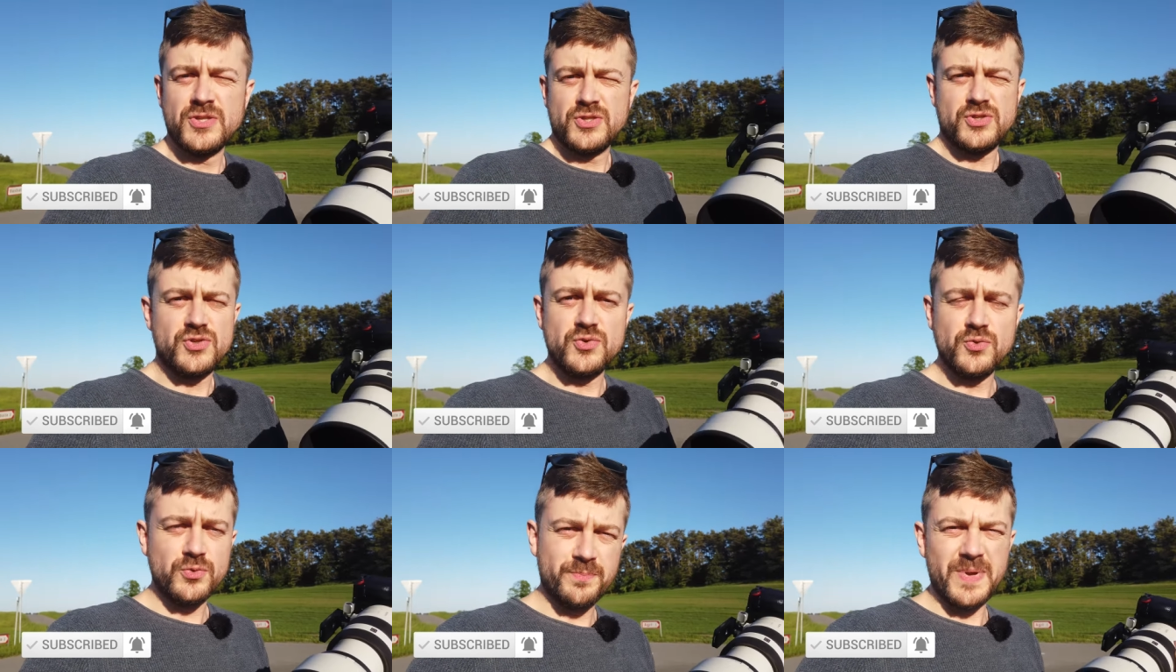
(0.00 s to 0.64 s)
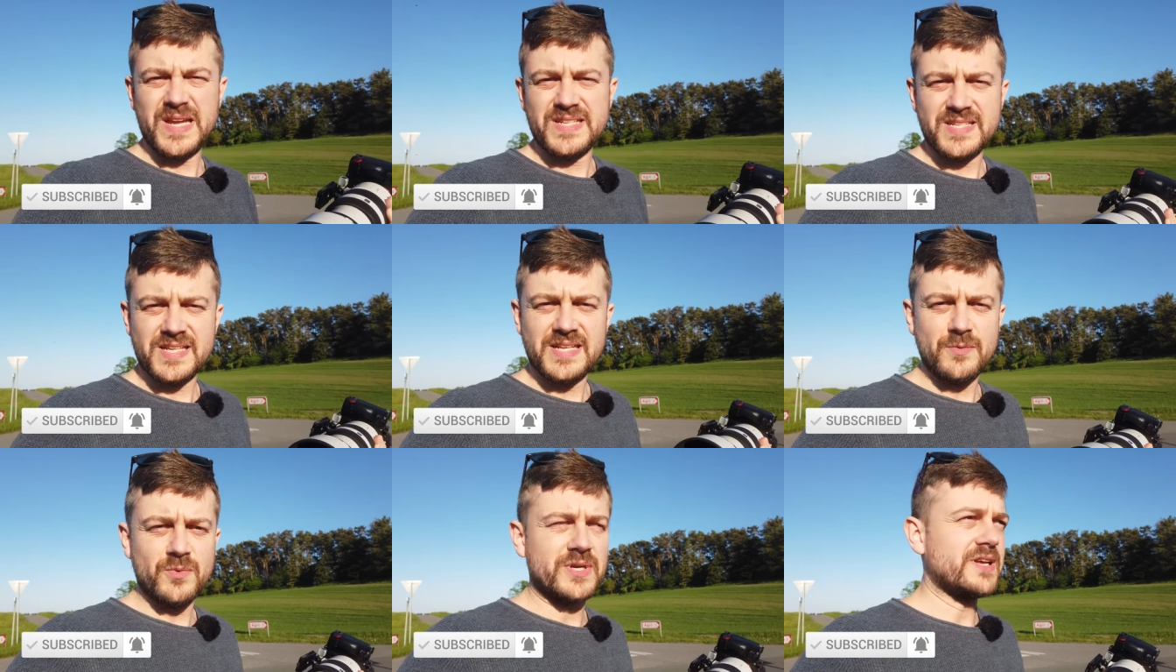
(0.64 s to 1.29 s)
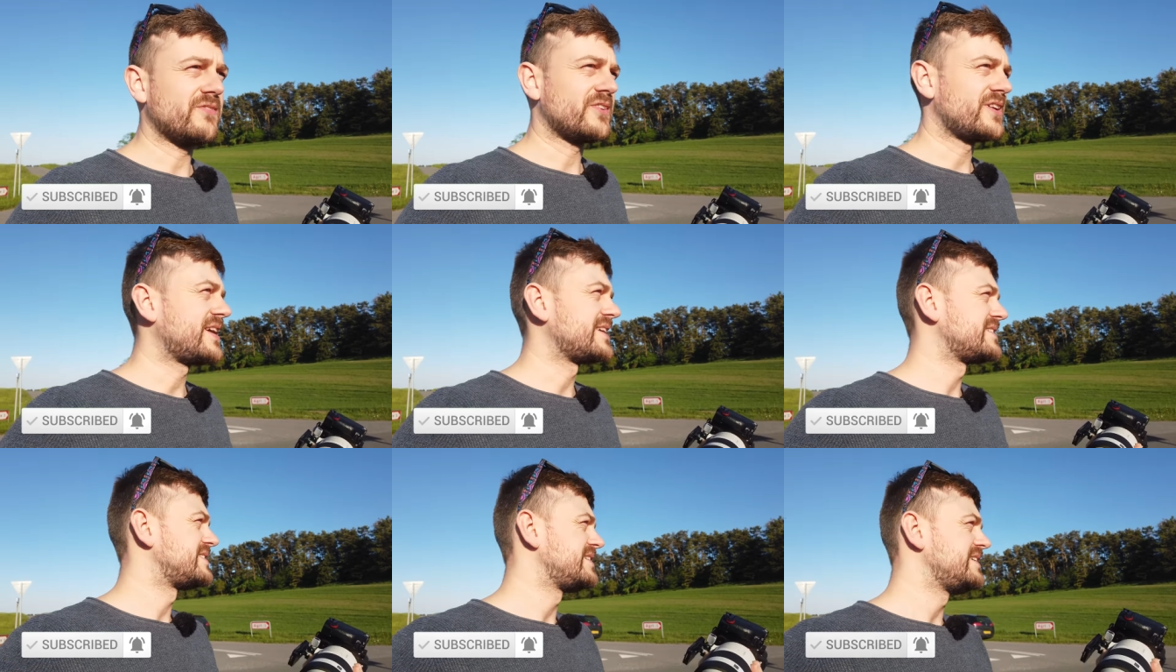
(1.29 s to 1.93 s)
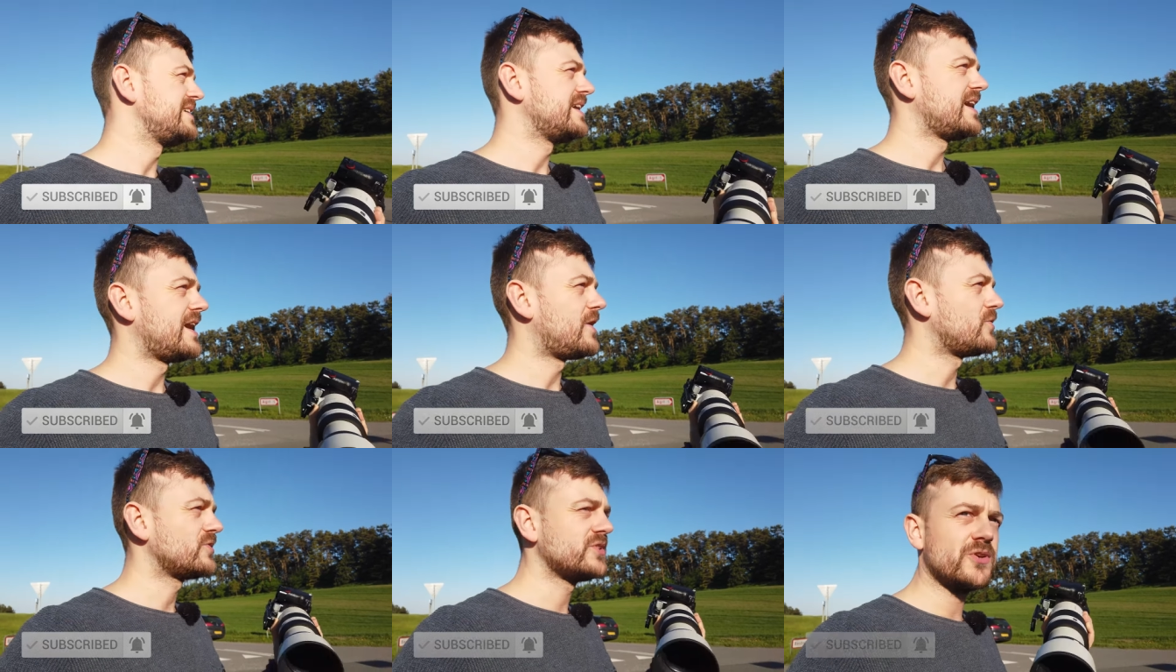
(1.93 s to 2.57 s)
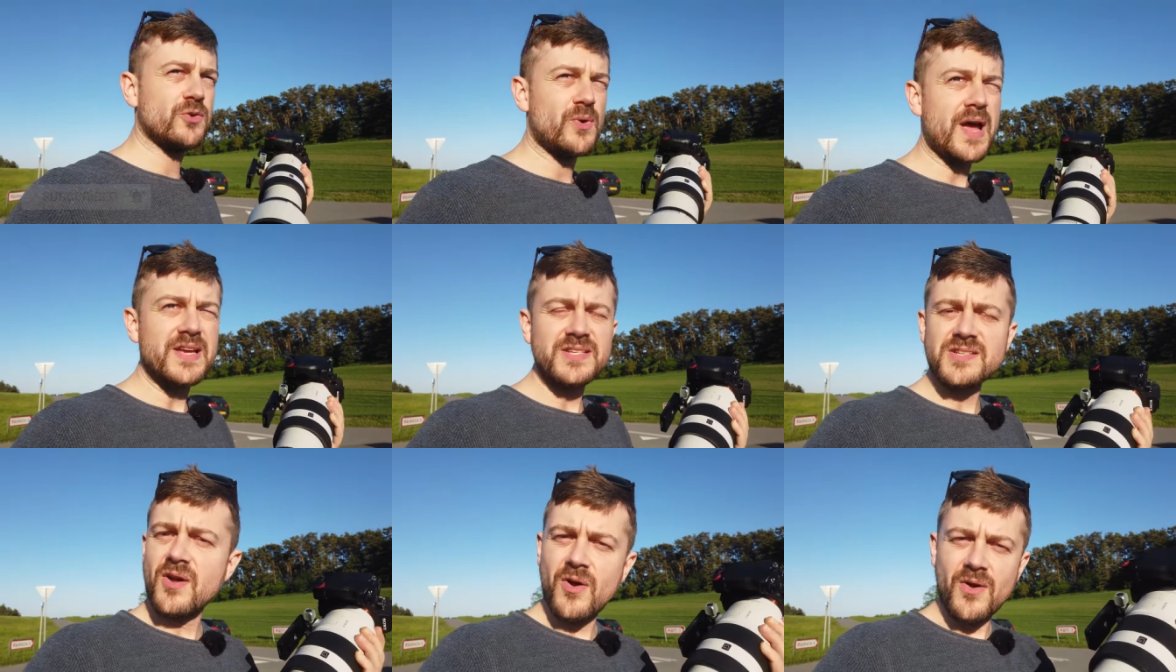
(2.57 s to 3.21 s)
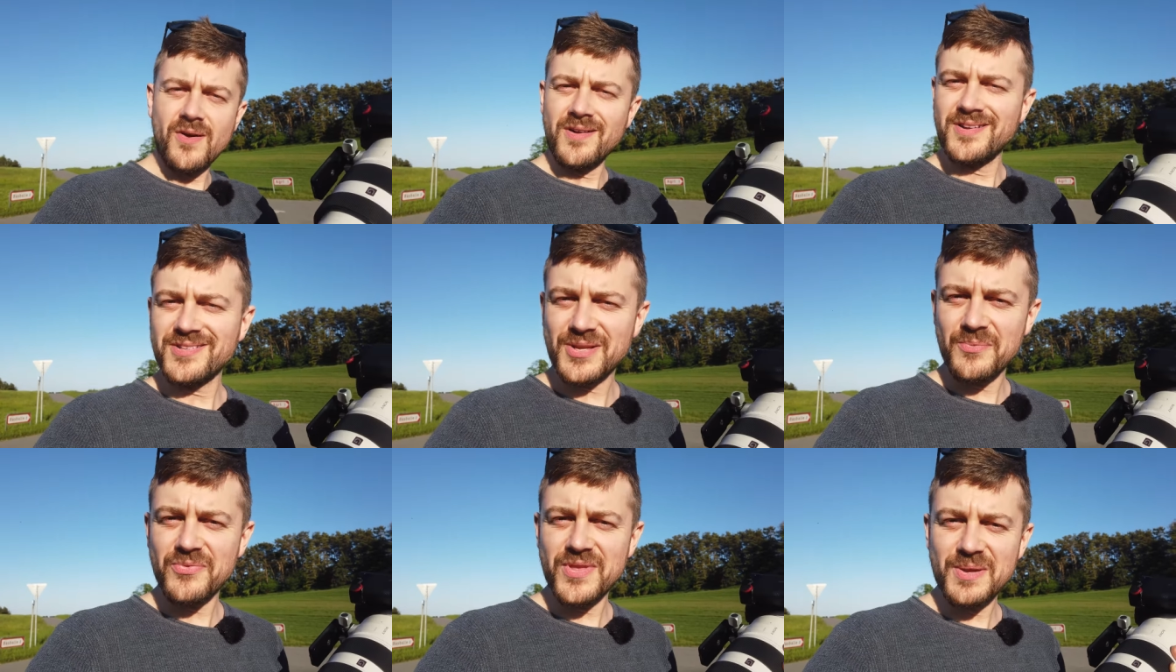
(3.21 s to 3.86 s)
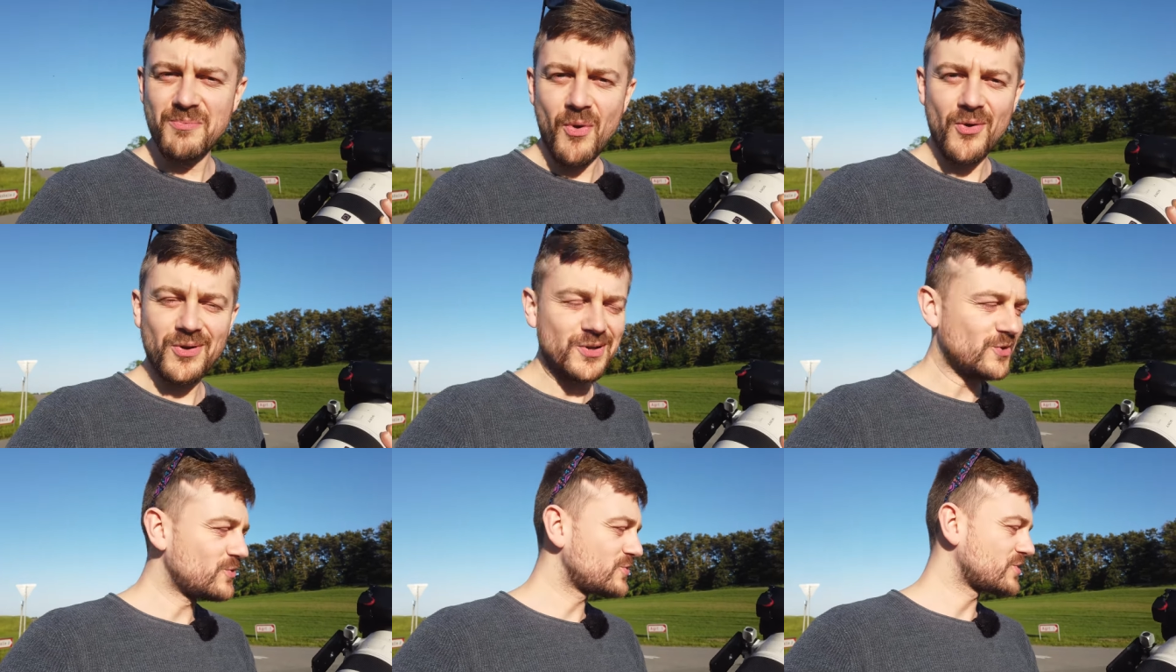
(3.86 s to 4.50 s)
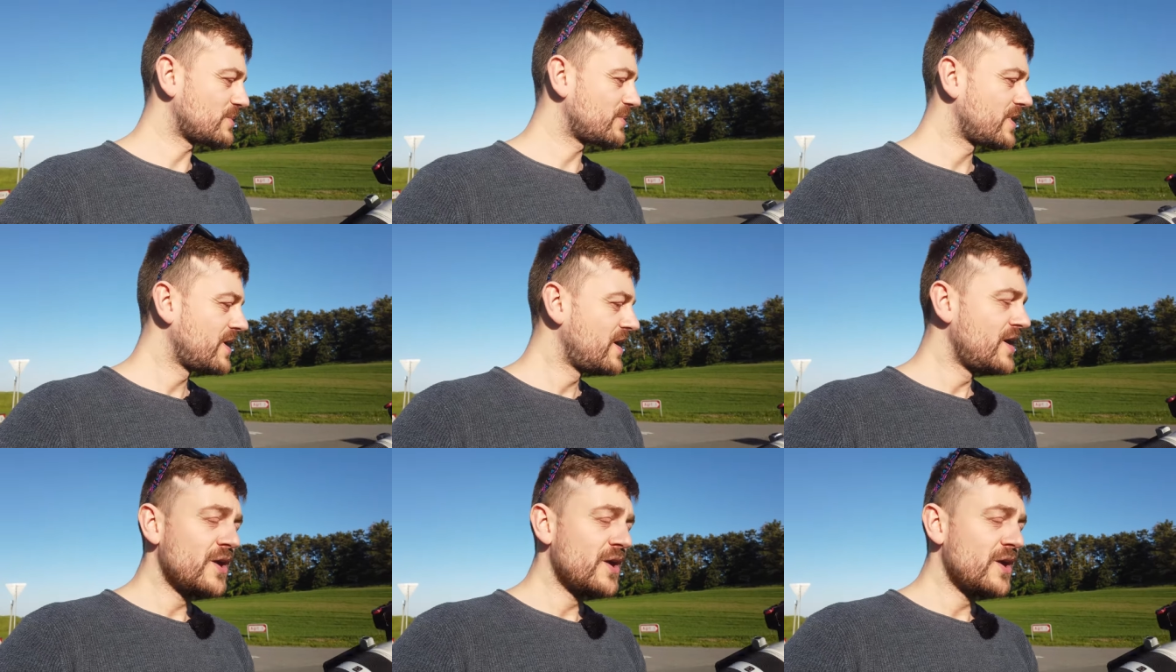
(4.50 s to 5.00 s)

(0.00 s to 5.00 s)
shoot basically whatever I see out in the horizon or something more close up,